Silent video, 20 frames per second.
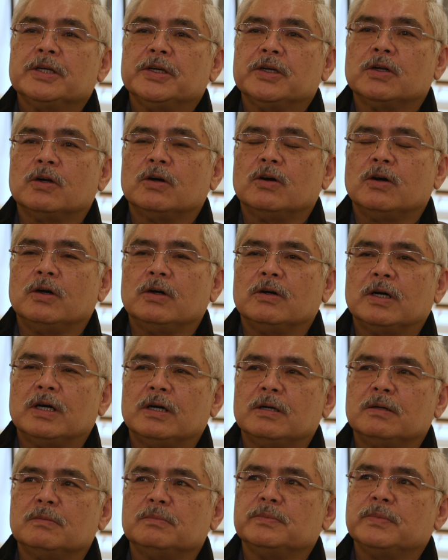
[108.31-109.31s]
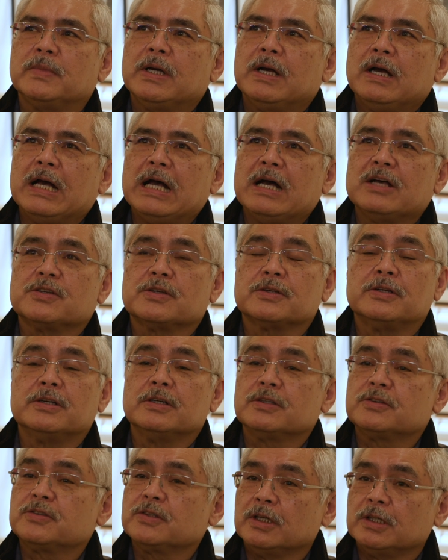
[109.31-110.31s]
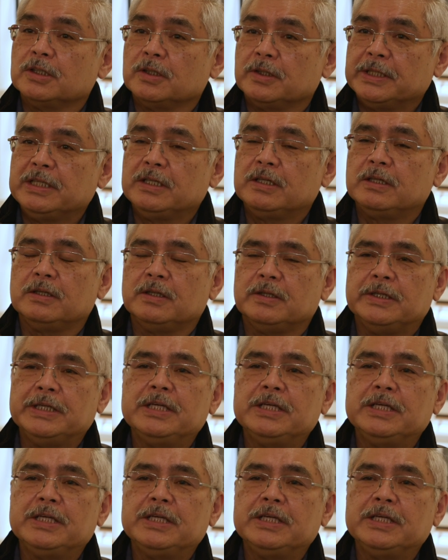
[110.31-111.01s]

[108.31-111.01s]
you know, um, as it is uh,